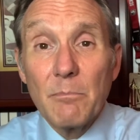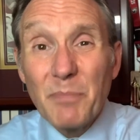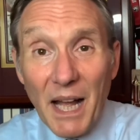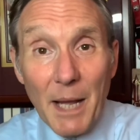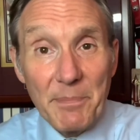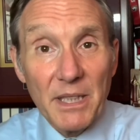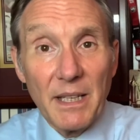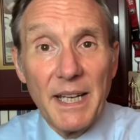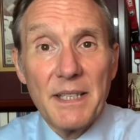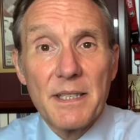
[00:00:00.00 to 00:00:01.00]

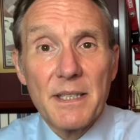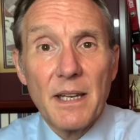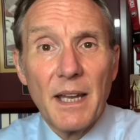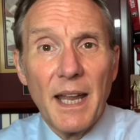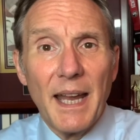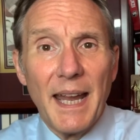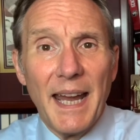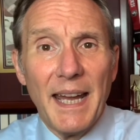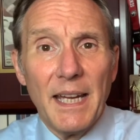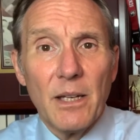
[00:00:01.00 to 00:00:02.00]
populates
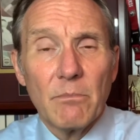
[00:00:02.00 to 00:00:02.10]
a